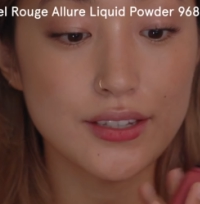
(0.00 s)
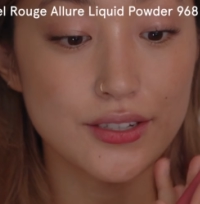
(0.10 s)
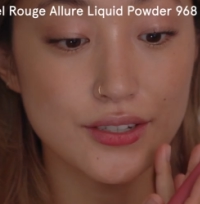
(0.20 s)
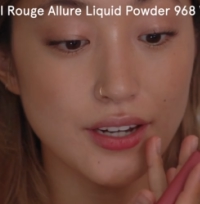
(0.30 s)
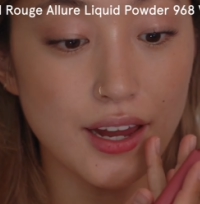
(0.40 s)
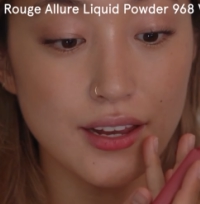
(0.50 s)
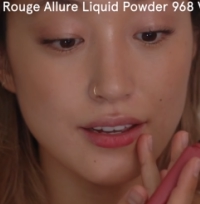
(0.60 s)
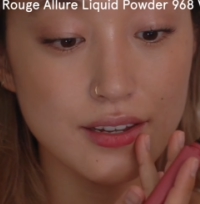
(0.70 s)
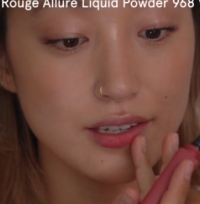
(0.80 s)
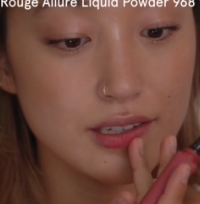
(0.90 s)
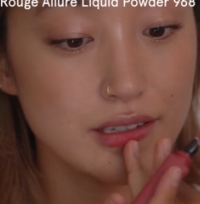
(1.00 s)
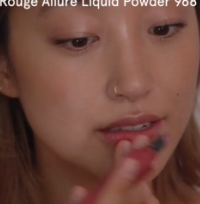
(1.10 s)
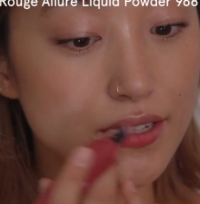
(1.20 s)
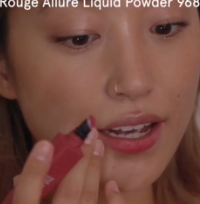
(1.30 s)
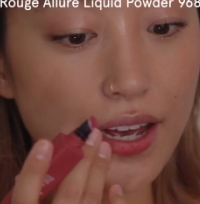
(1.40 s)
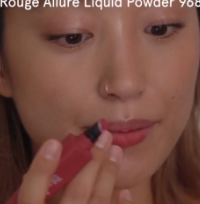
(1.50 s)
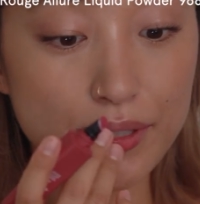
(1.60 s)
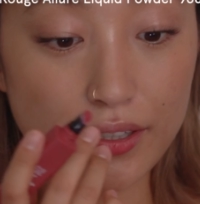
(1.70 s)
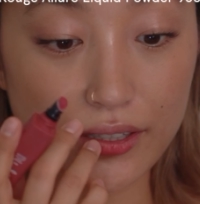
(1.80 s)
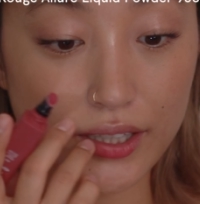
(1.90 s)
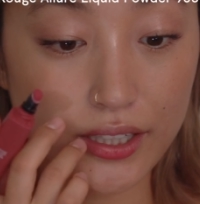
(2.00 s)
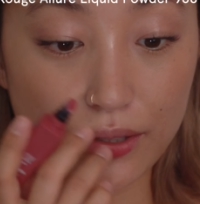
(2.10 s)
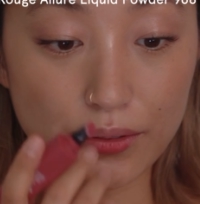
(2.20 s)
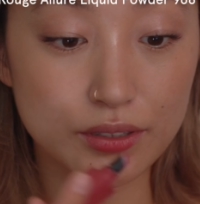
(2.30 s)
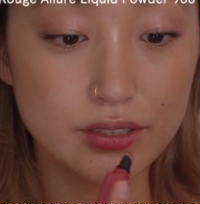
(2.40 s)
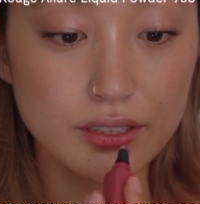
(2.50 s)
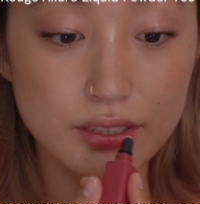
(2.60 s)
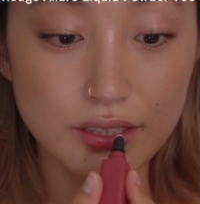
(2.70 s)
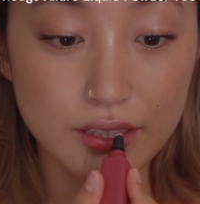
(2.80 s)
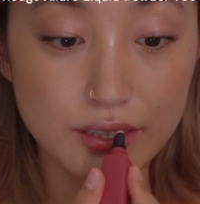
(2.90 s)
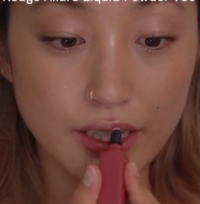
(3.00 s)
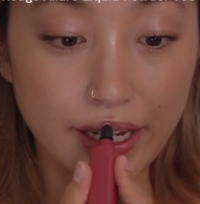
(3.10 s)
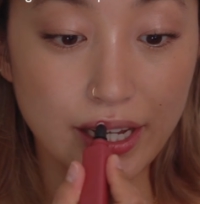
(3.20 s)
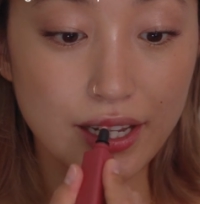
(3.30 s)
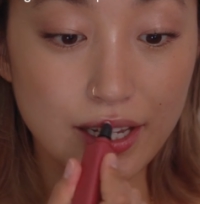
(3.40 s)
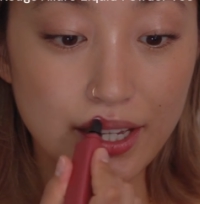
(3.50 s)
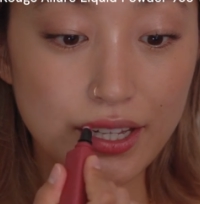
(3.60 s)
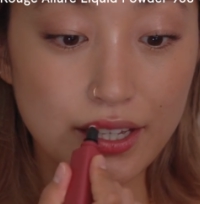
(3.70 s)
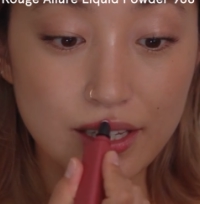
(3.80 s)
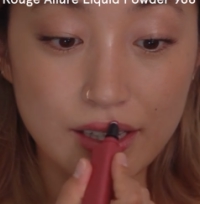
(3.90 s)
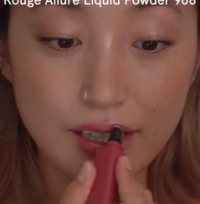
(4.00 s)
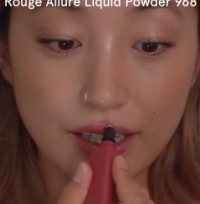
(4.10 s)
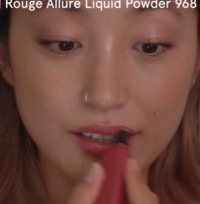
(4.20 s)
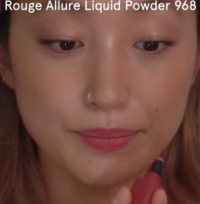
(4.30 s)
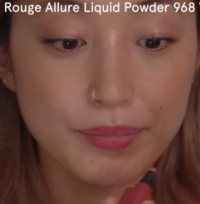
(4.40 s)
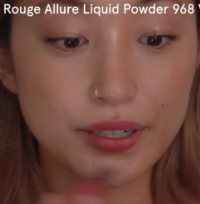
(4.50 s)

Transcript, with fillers: the shade is just absolutely gorgeous it's like like the